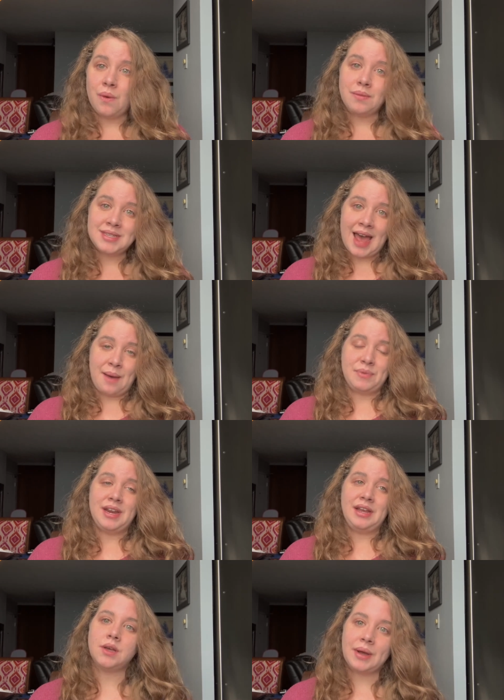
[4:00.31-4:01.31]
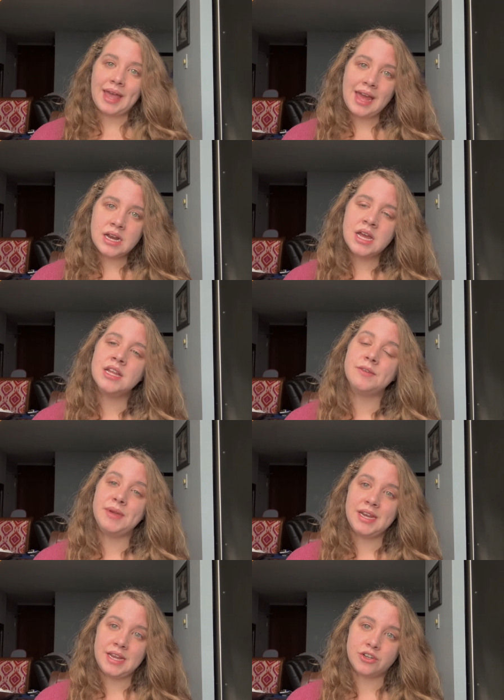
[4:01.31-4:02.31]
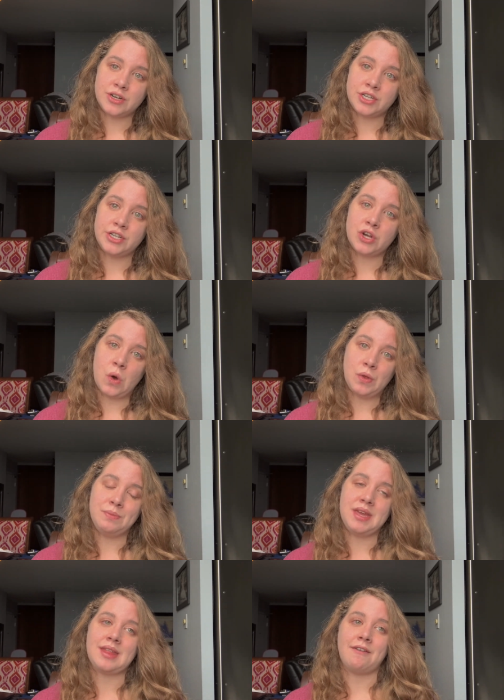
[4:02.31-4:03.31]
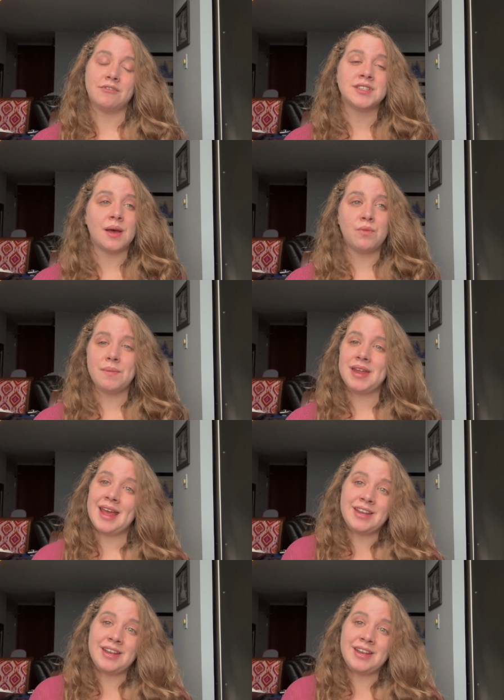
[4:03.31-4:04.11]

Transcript: what was happening. So again, the pediatrician told me that for some women,